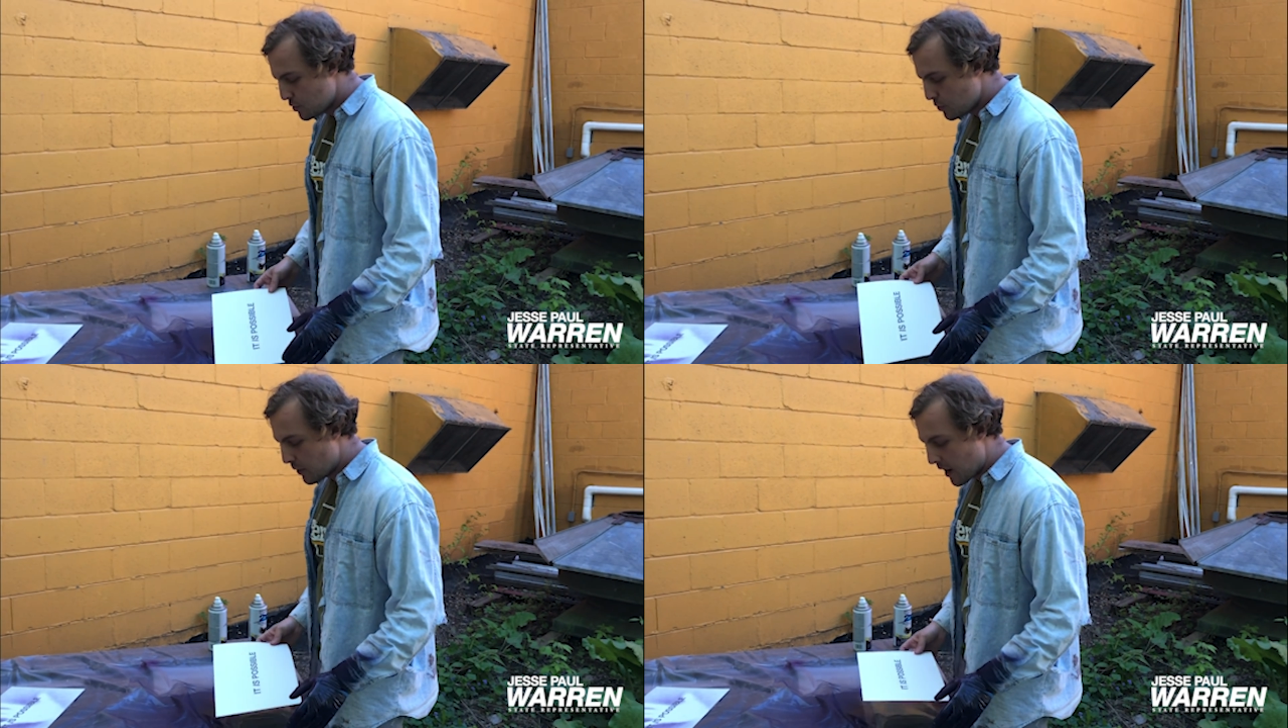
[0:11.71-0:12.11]

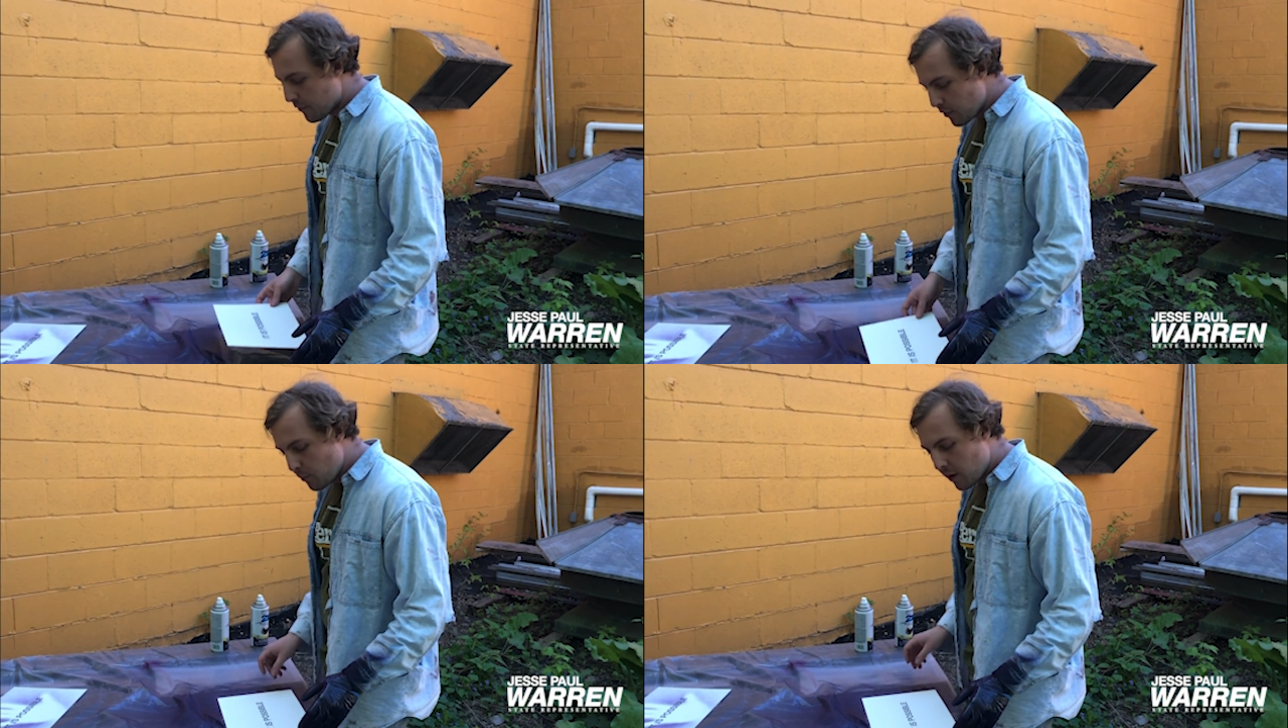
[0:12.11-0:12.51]
to
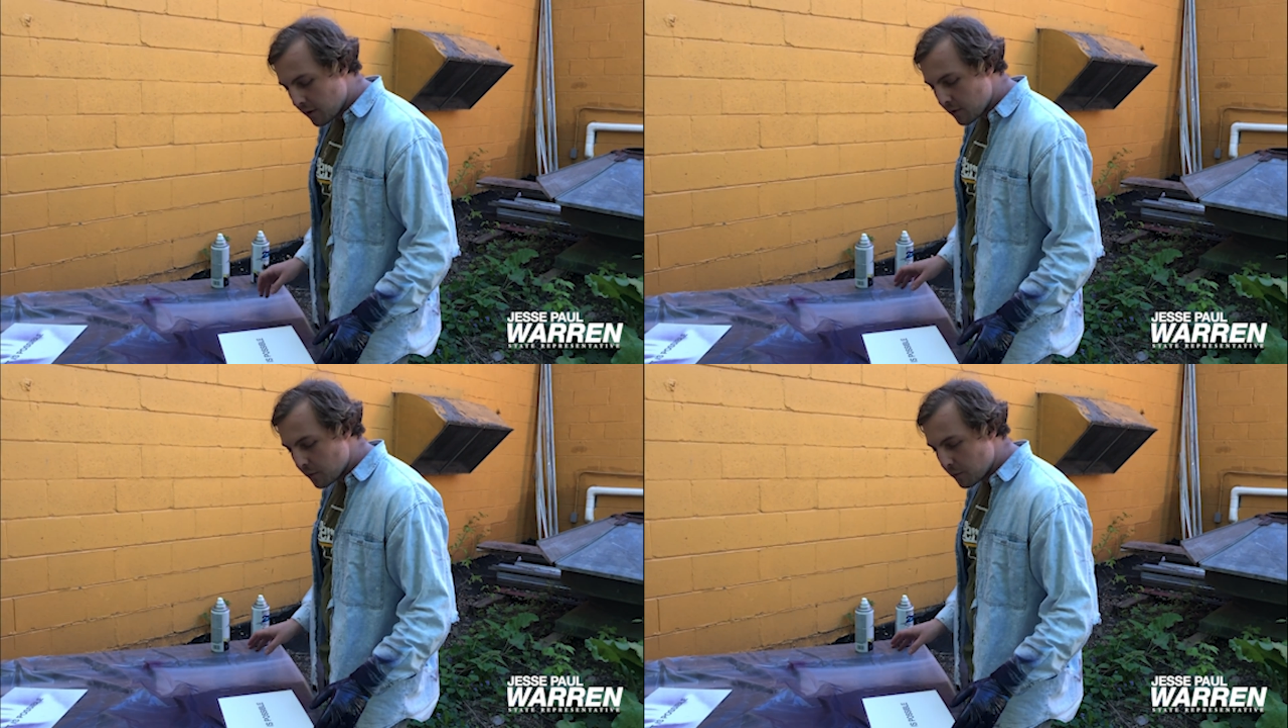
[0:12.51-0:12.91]

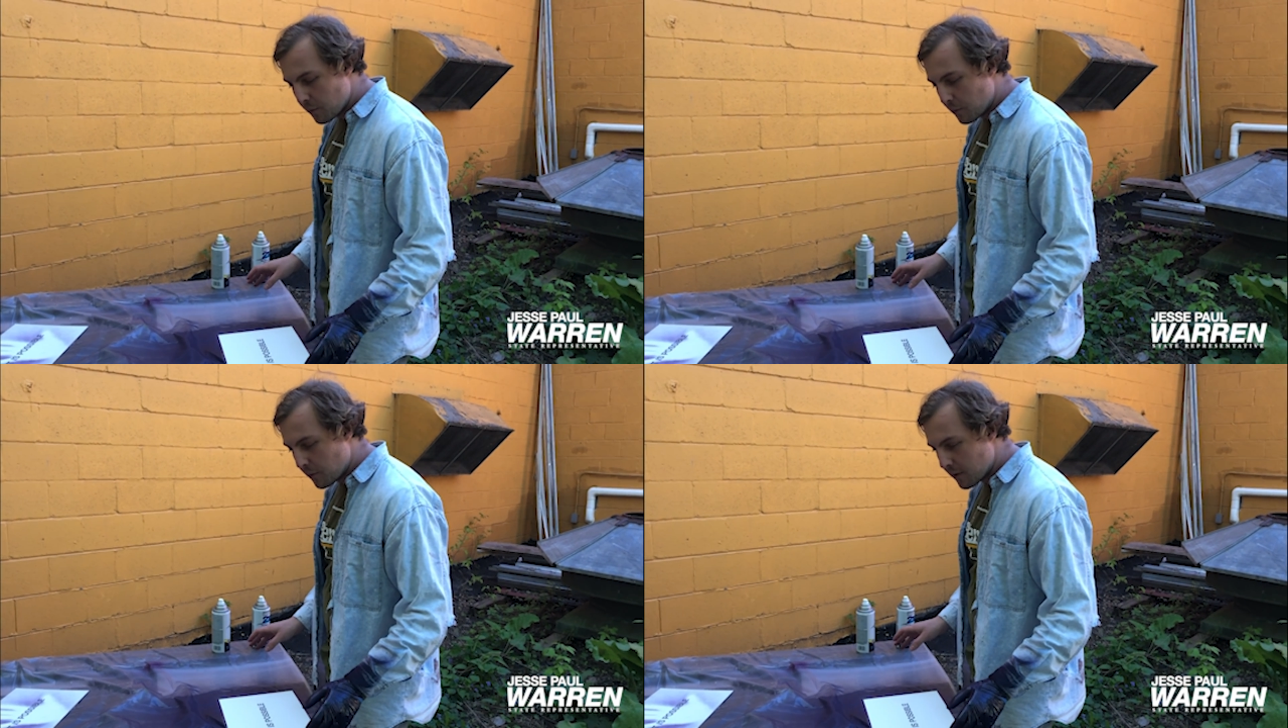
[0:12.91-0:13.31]
everyone
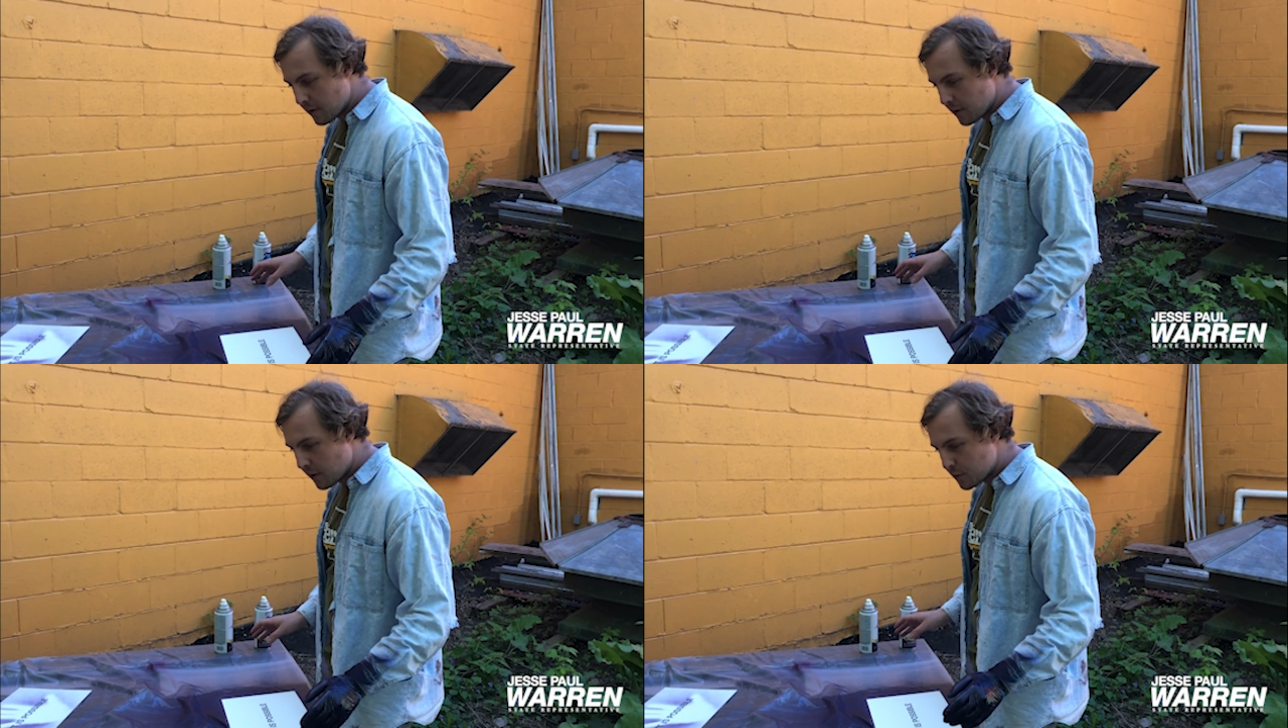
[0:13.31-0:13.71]
who
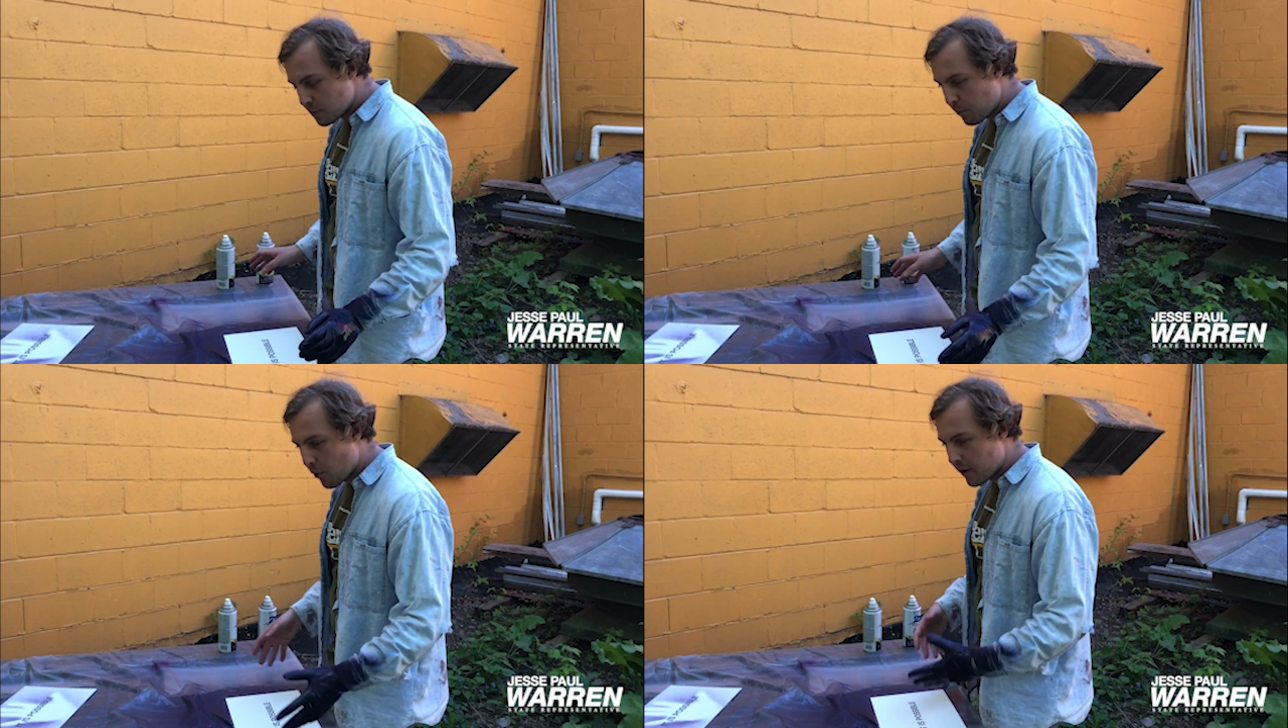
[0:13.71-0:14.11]

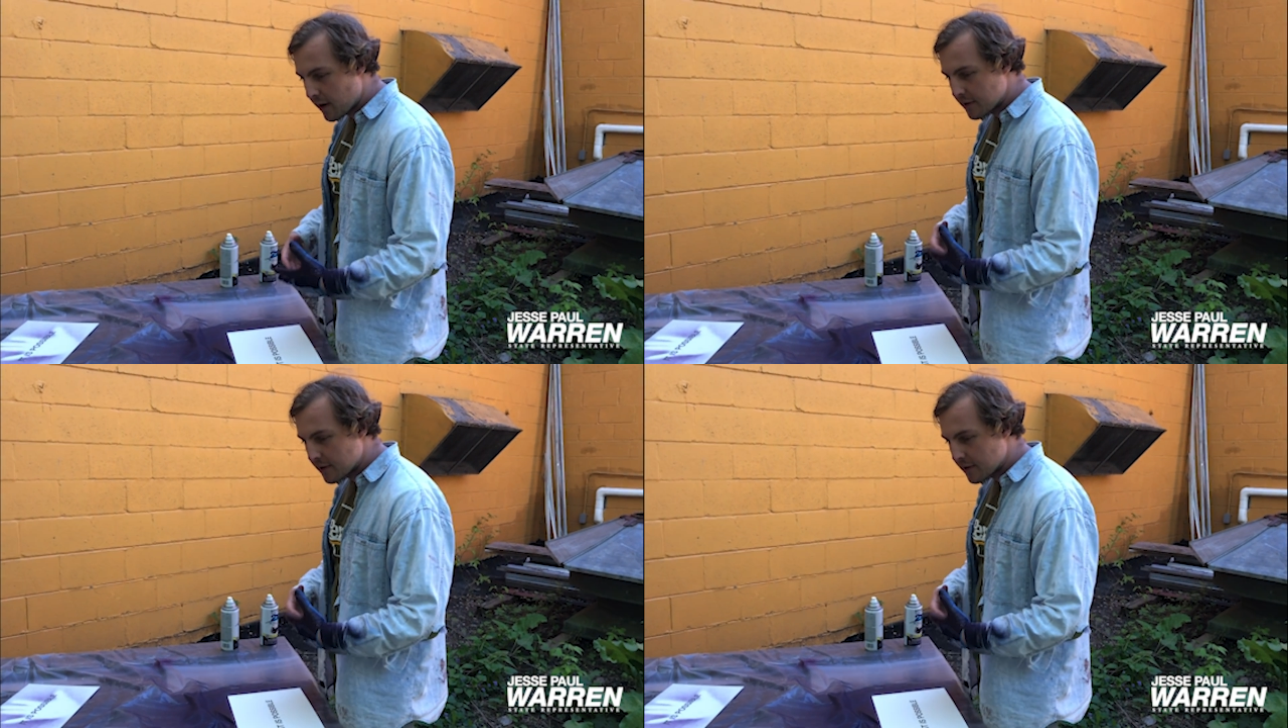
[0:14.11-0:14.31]
supported